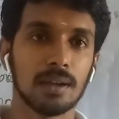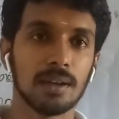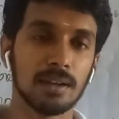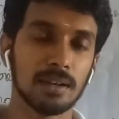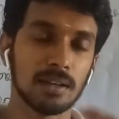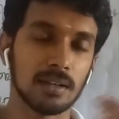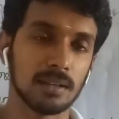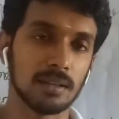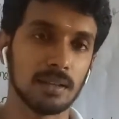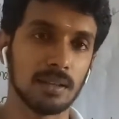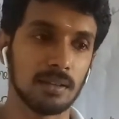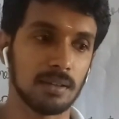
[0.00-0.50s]

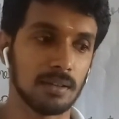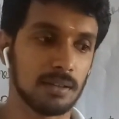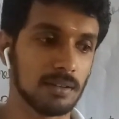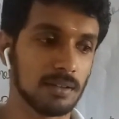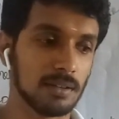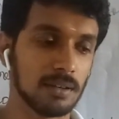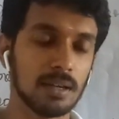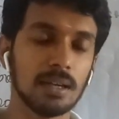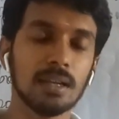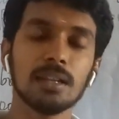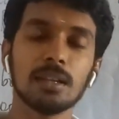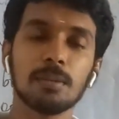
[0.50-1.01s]
In
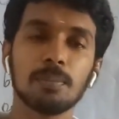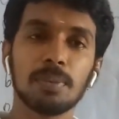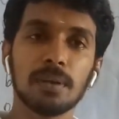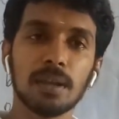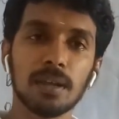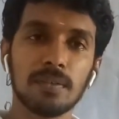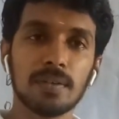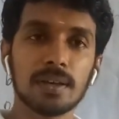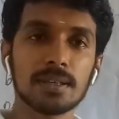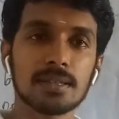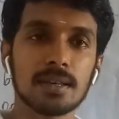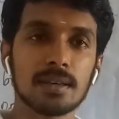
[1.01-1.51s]
the
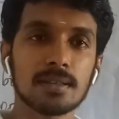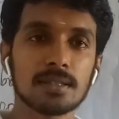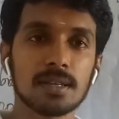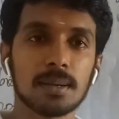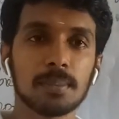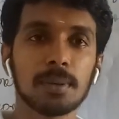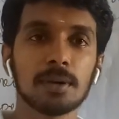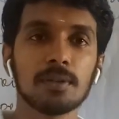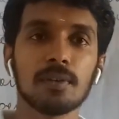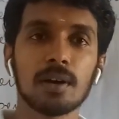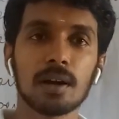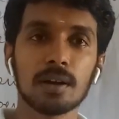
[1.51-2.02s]
previous
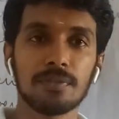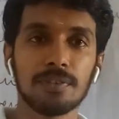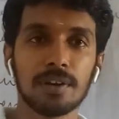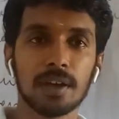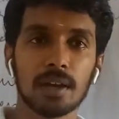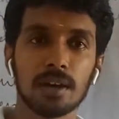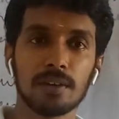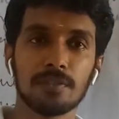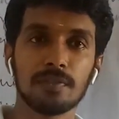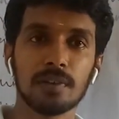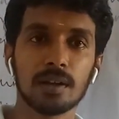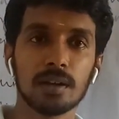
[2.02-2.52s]
example, what we
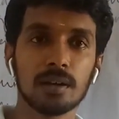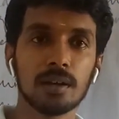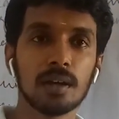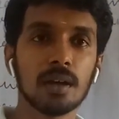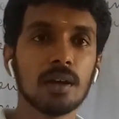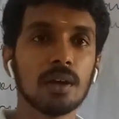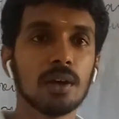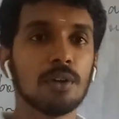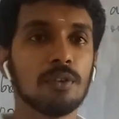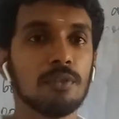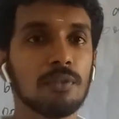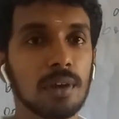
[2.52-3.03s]
have done,
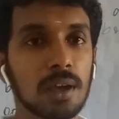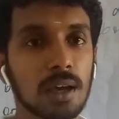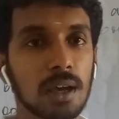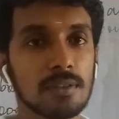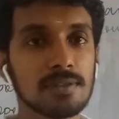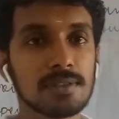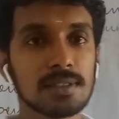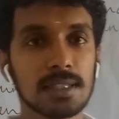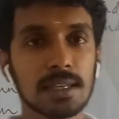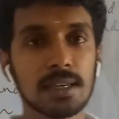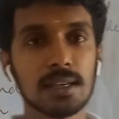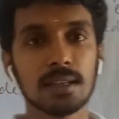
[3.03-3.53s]
we
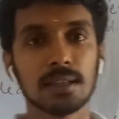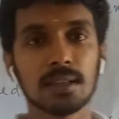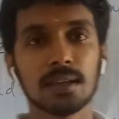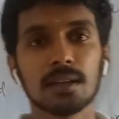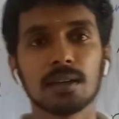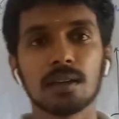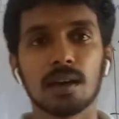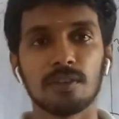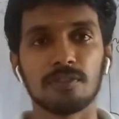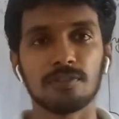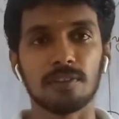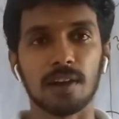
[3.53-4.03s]
have seen
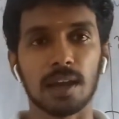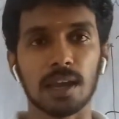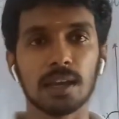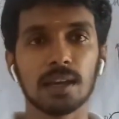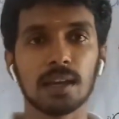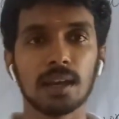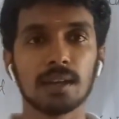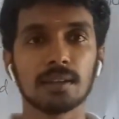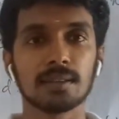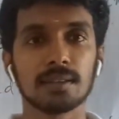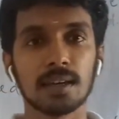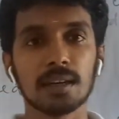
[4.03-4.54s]
that a
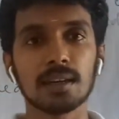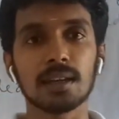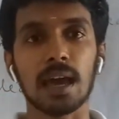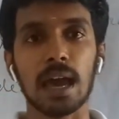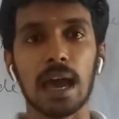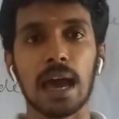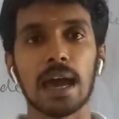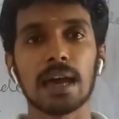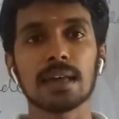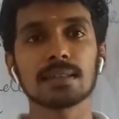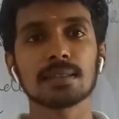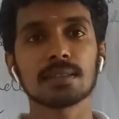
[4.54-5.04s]
finite set
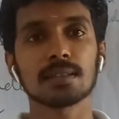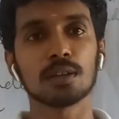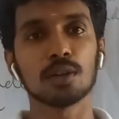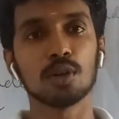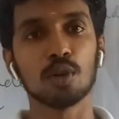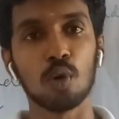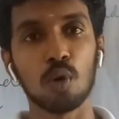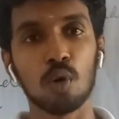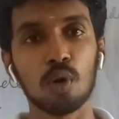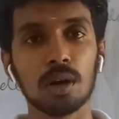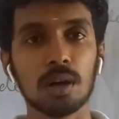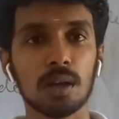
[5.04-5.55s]
has
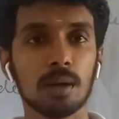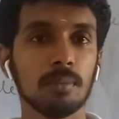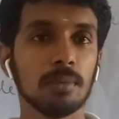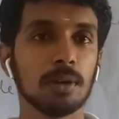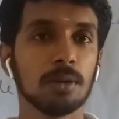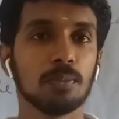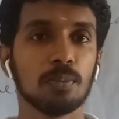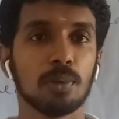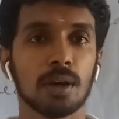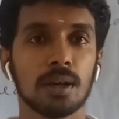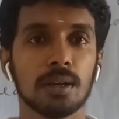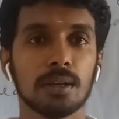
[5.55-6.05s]
no
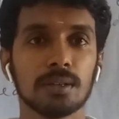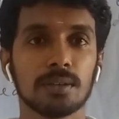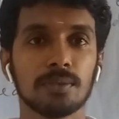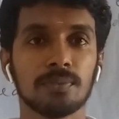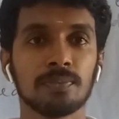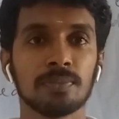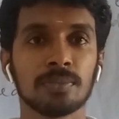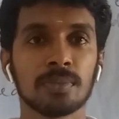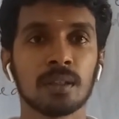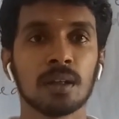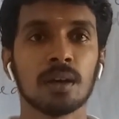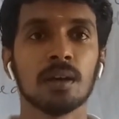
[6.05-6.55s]
limit points.
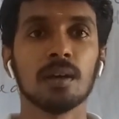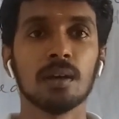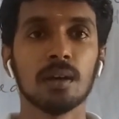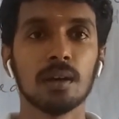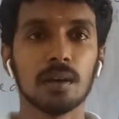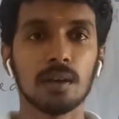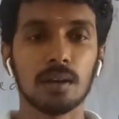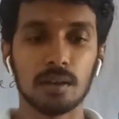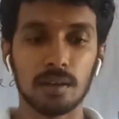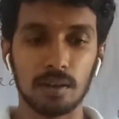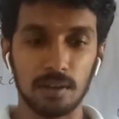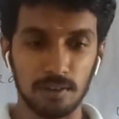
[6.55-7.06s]

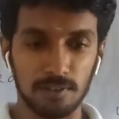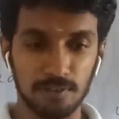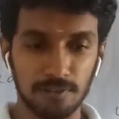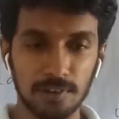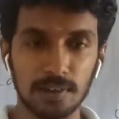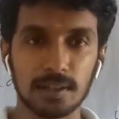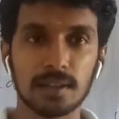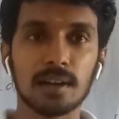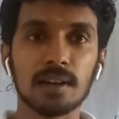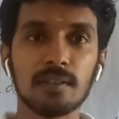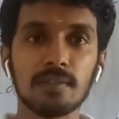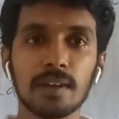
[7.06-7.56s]
If
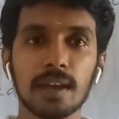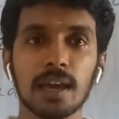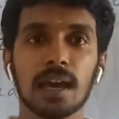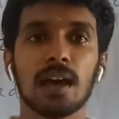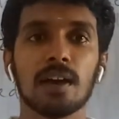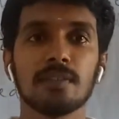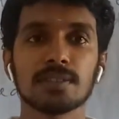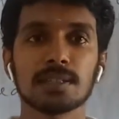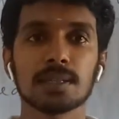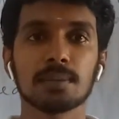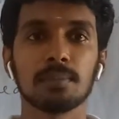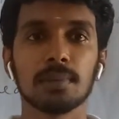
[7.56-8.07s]
at all we
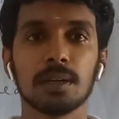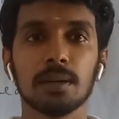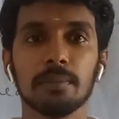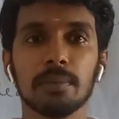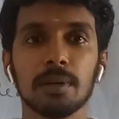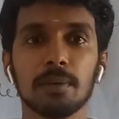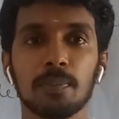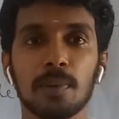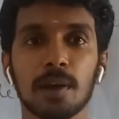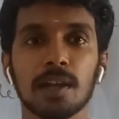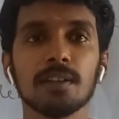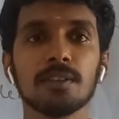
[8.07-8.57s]
have some
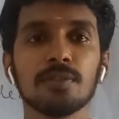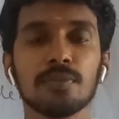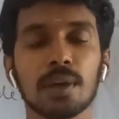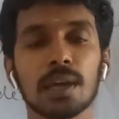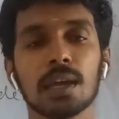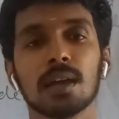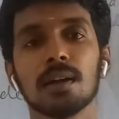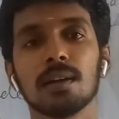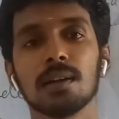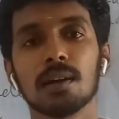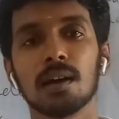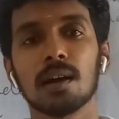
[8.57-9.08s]
limit points,
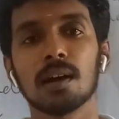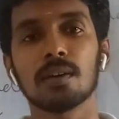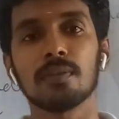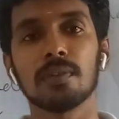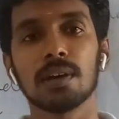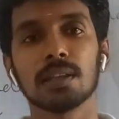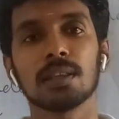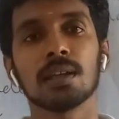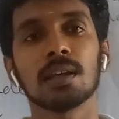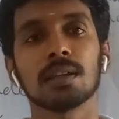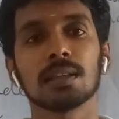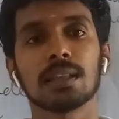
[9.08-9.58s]
we can talk
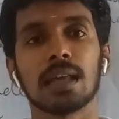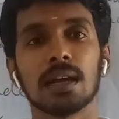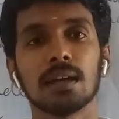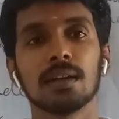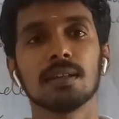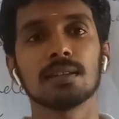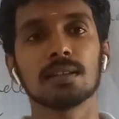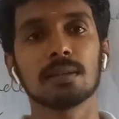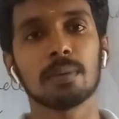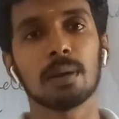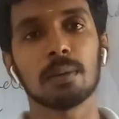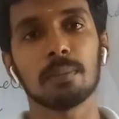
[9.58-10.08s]
whether that
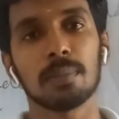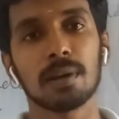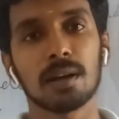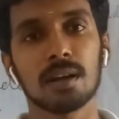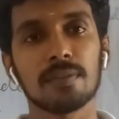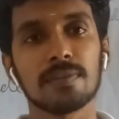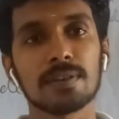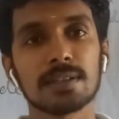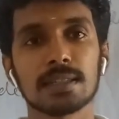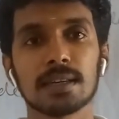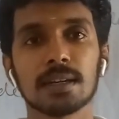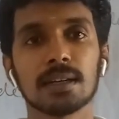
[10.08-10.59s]
is a member
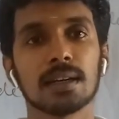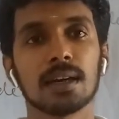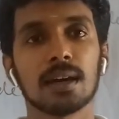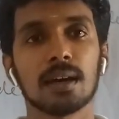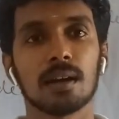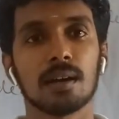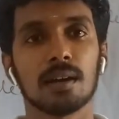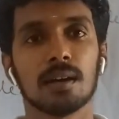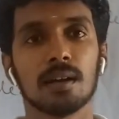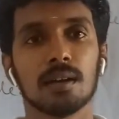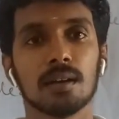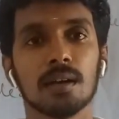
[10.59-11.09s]
of a set
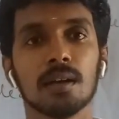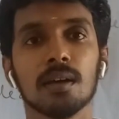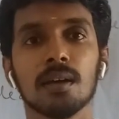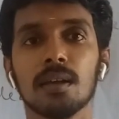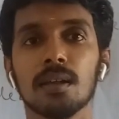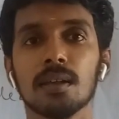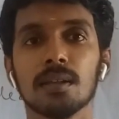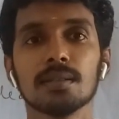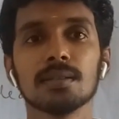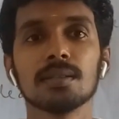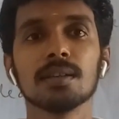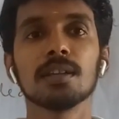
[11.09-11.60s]
or not.
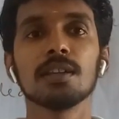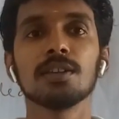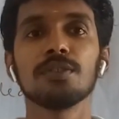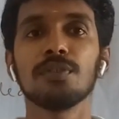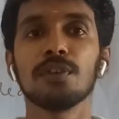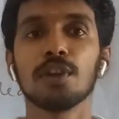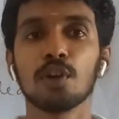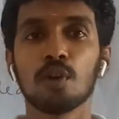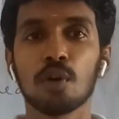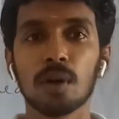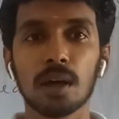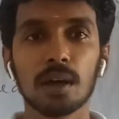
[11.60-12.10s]
Since
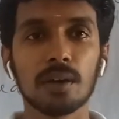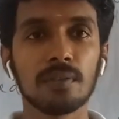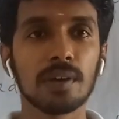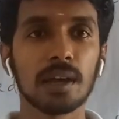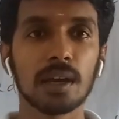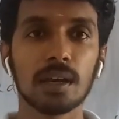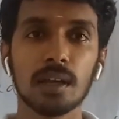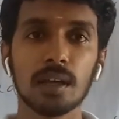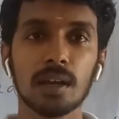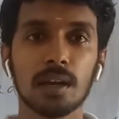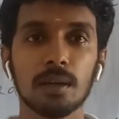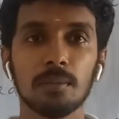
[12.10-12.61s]
we don't have
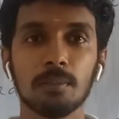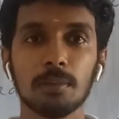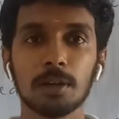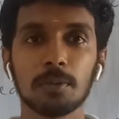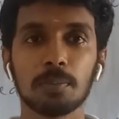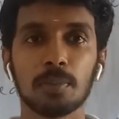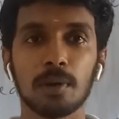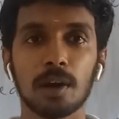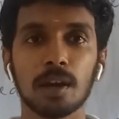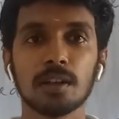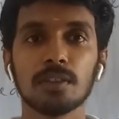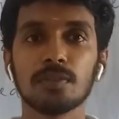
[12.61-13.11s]
any
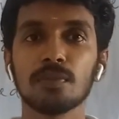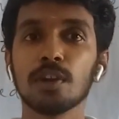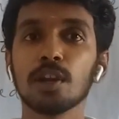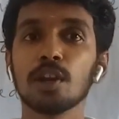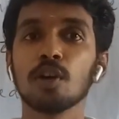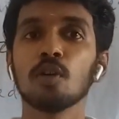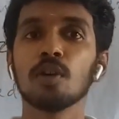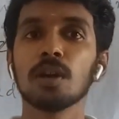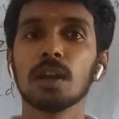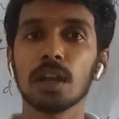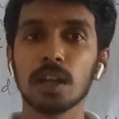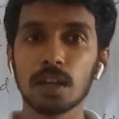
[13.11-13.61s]
limit points, we
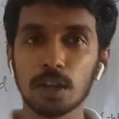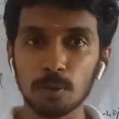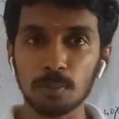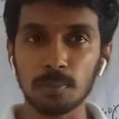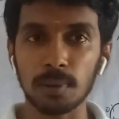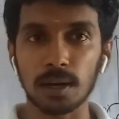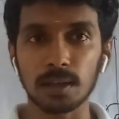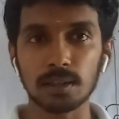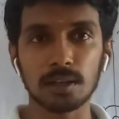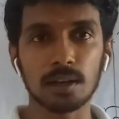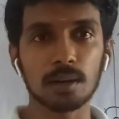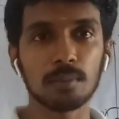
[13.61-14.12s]
don't need to
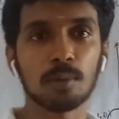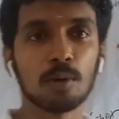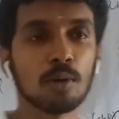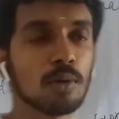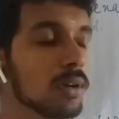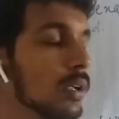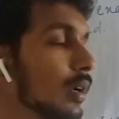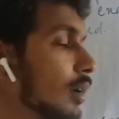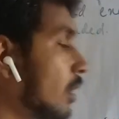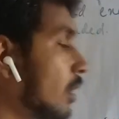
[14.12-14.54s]
bother about